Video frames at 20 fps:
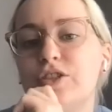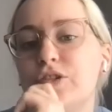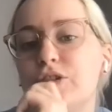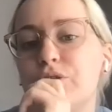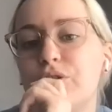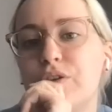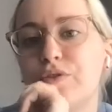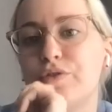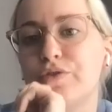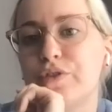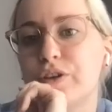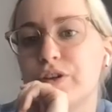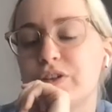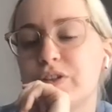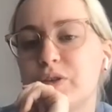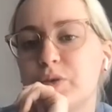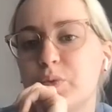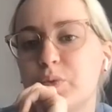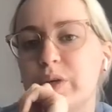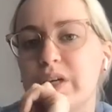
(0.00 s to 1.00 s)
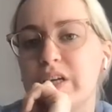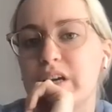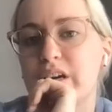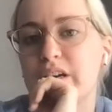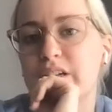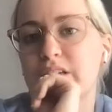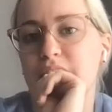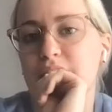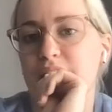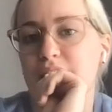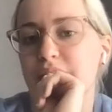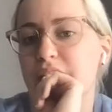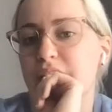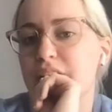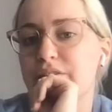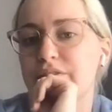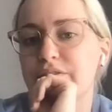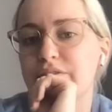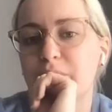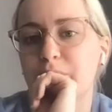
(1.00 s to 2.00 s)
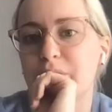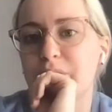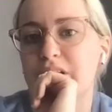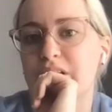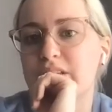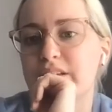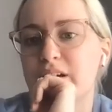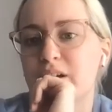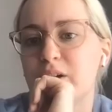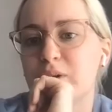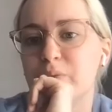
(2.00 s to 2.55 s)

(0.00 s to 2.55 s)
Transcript: do the first weekend because I've got family in town,